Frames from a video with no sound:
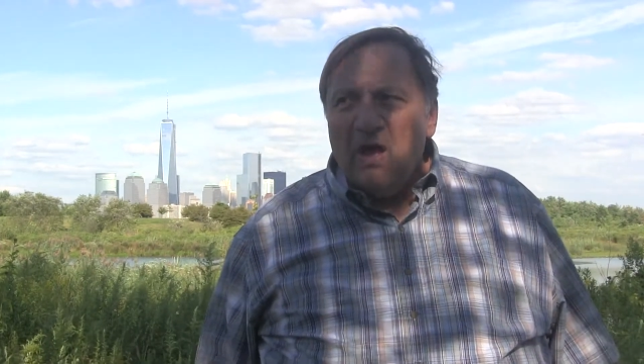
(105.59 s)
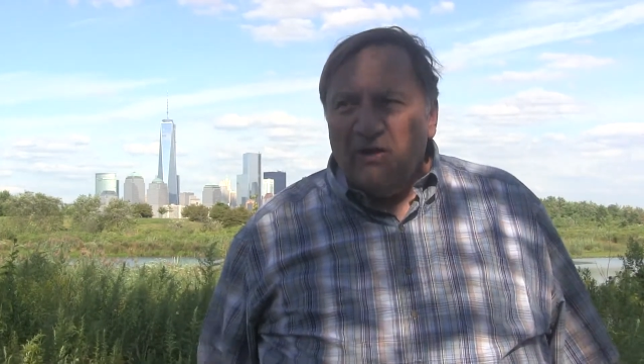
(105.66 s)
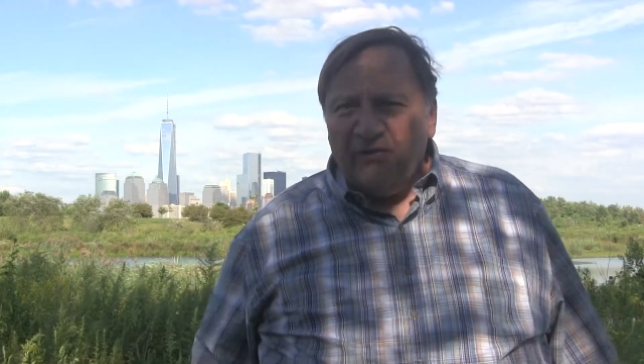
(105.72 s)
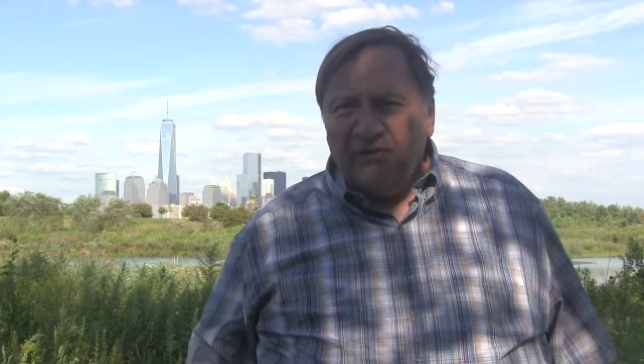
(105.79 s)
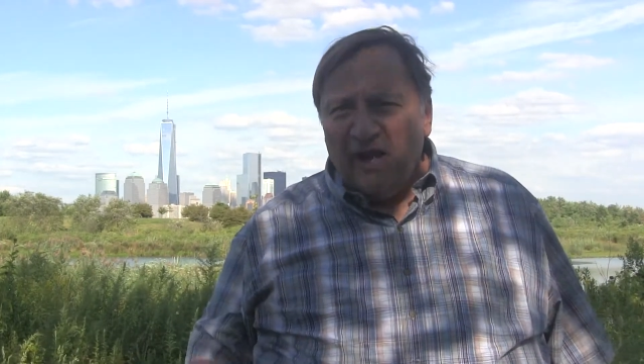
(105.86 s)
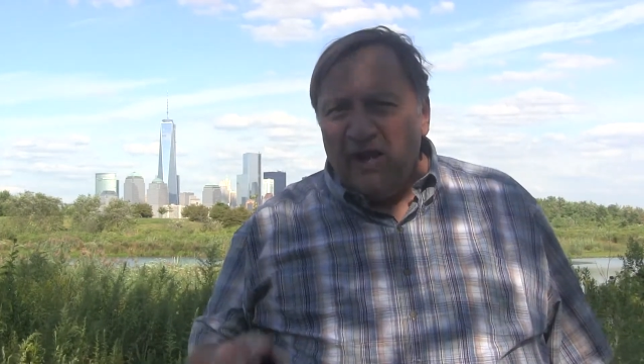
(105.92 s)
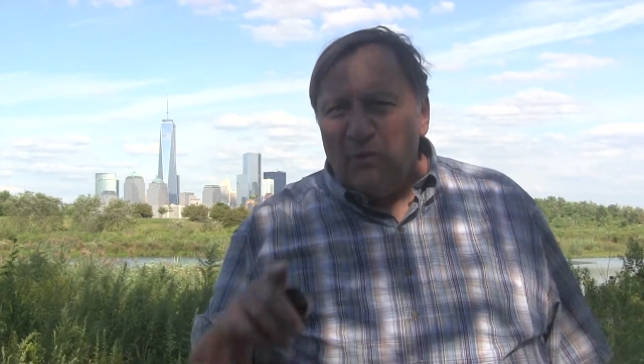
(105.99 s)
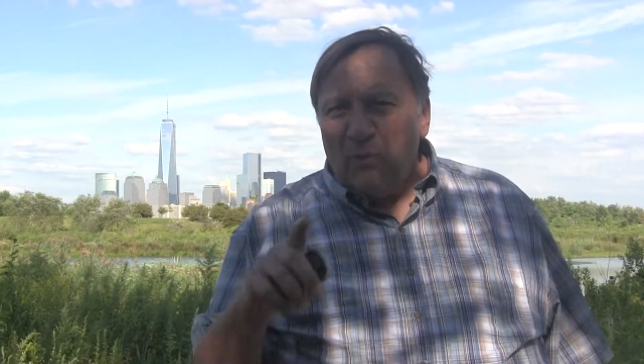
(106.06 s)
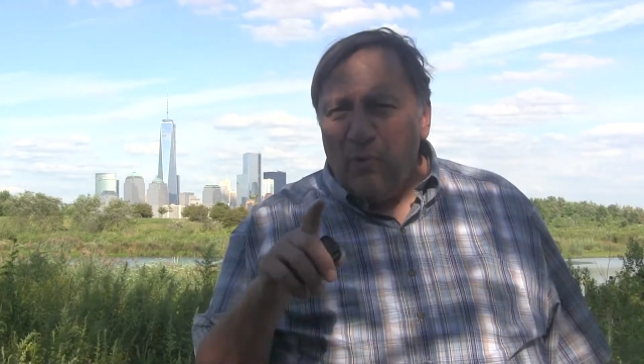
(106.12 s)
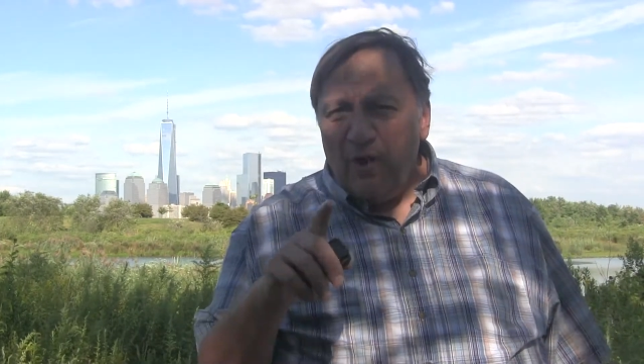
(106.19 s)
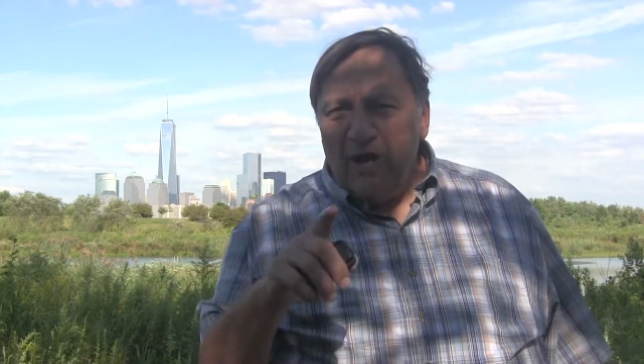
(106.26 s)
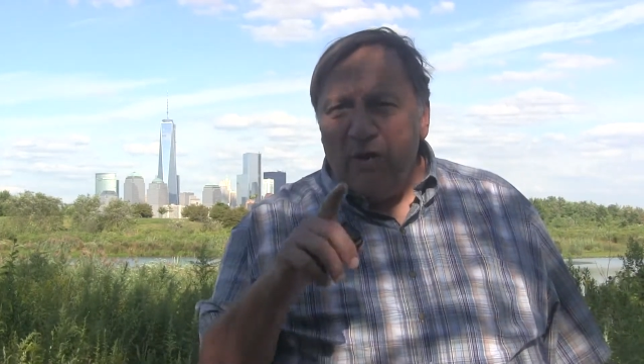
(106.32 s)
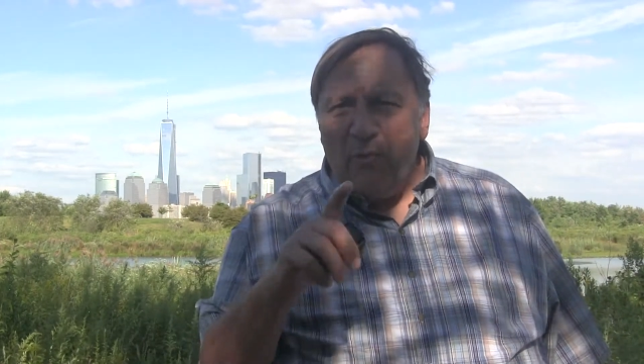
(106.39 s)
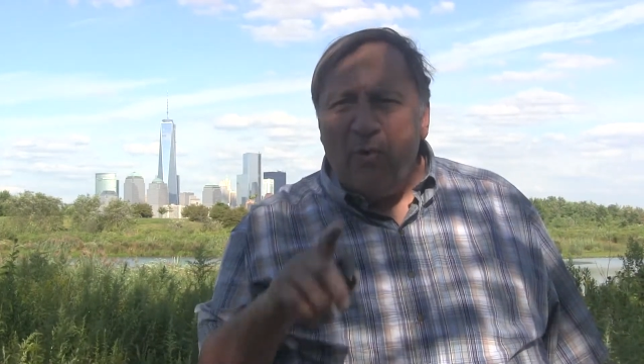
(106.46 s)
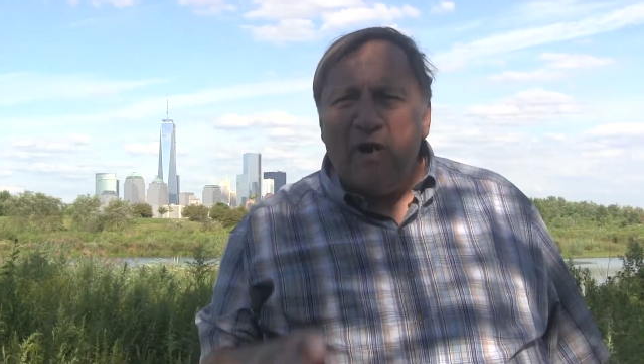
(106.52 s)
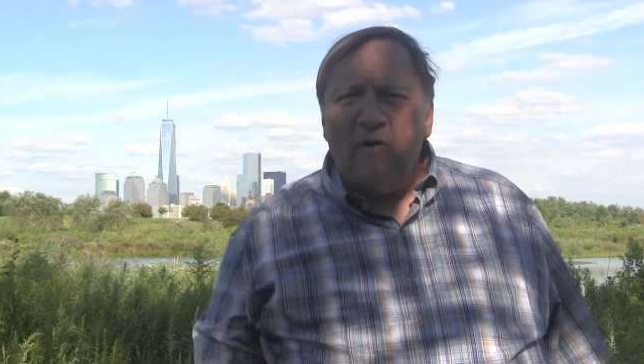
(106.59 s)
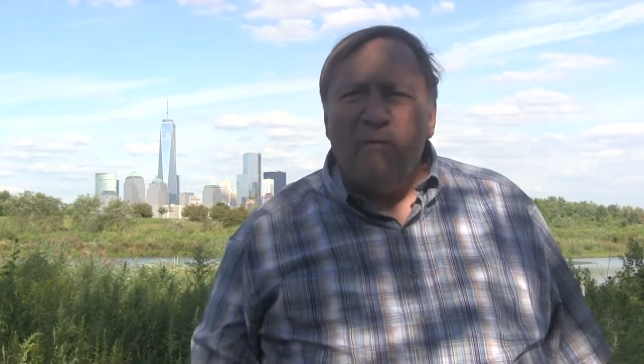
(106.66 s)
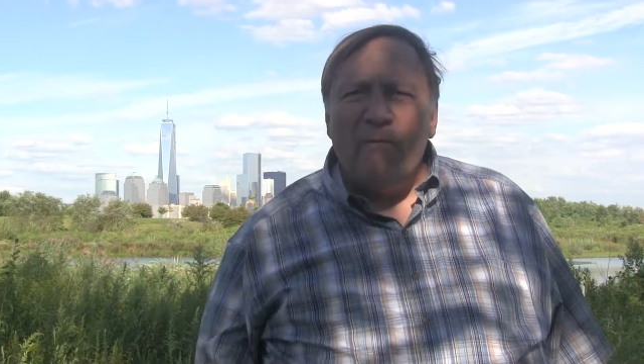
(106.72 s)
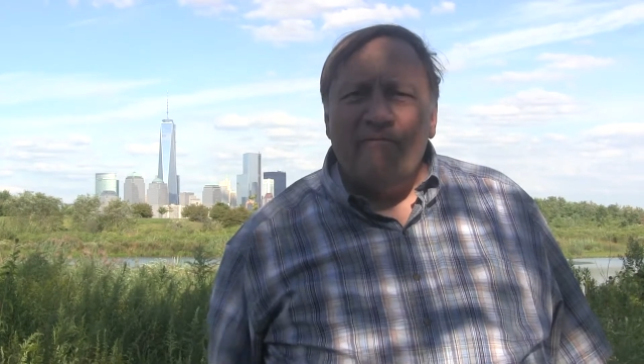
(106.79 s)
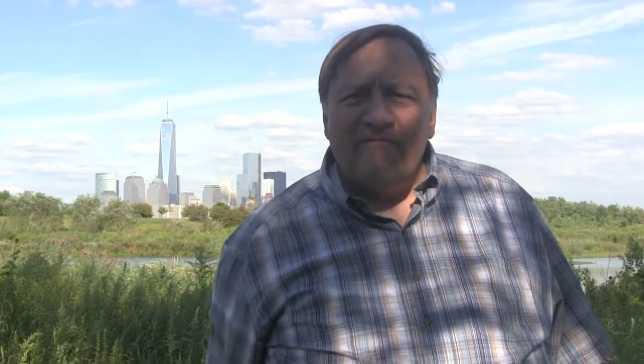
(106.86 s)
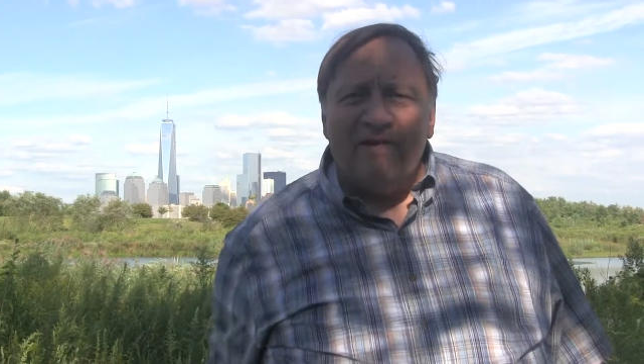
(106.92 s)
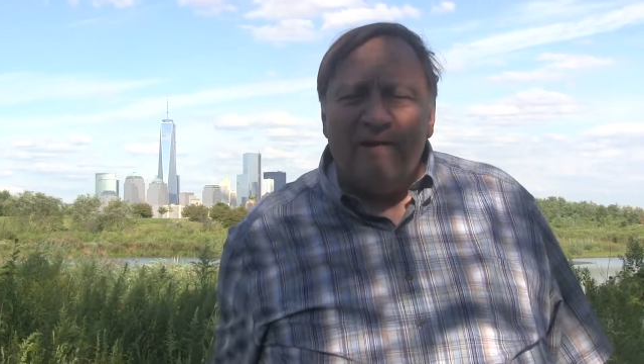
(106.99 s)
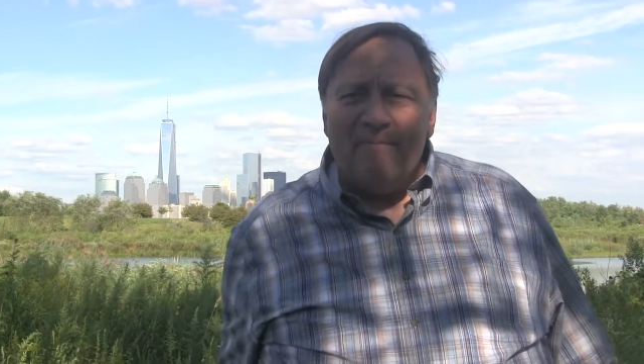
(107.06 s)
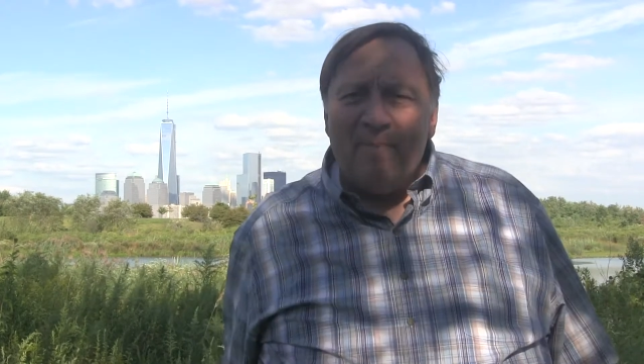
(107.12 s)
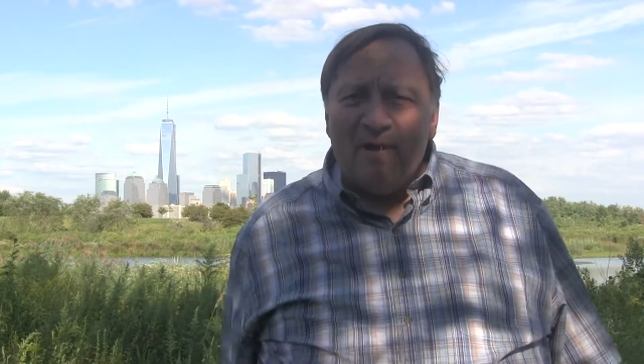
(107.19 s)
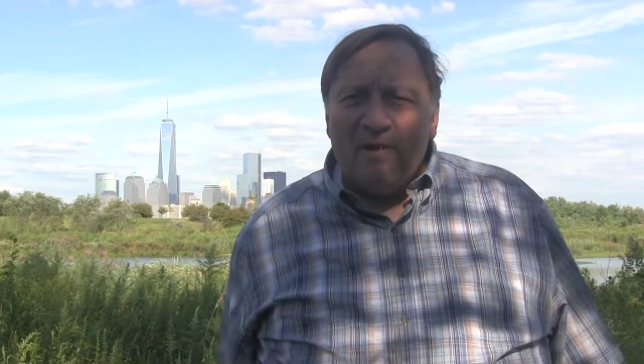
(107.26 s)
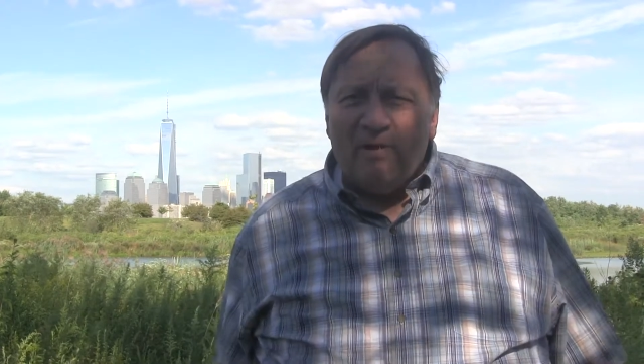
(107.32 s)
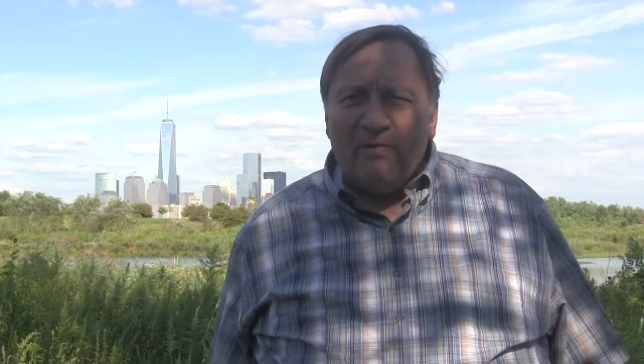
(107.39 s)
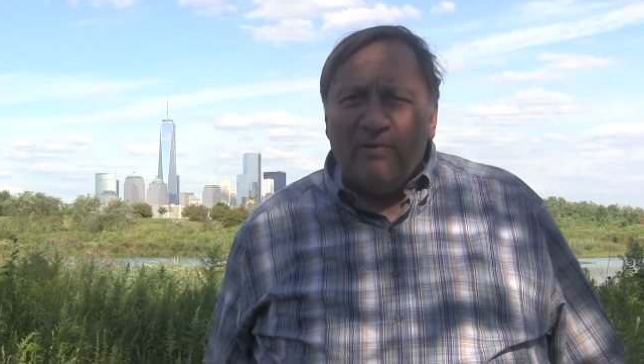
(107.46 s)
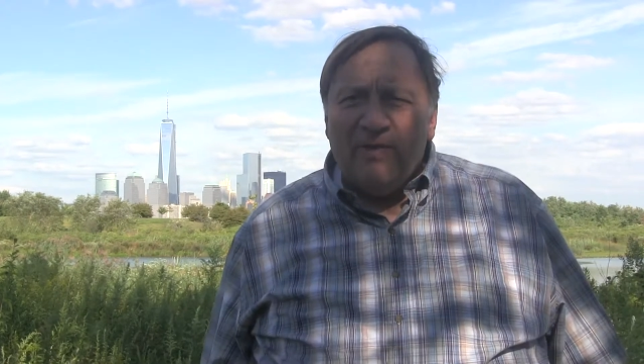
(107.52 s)
saying we will
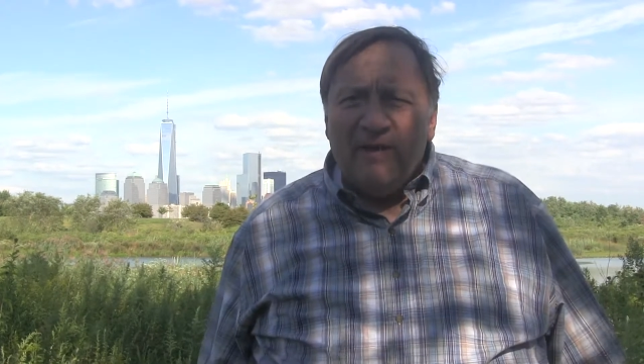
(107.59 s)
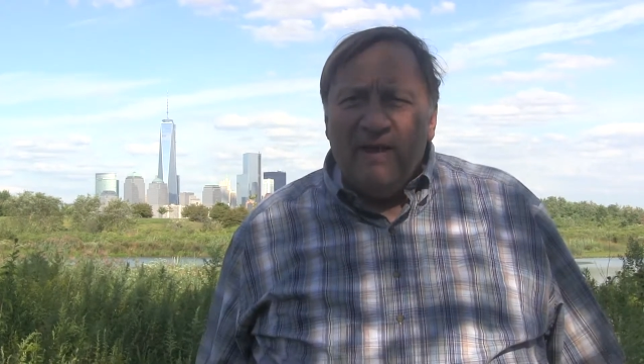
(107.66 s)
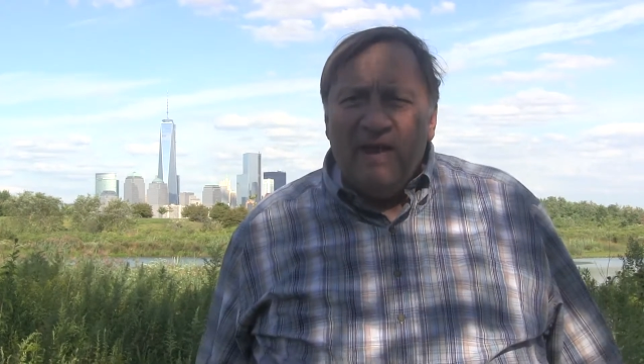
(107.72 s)
rebuild.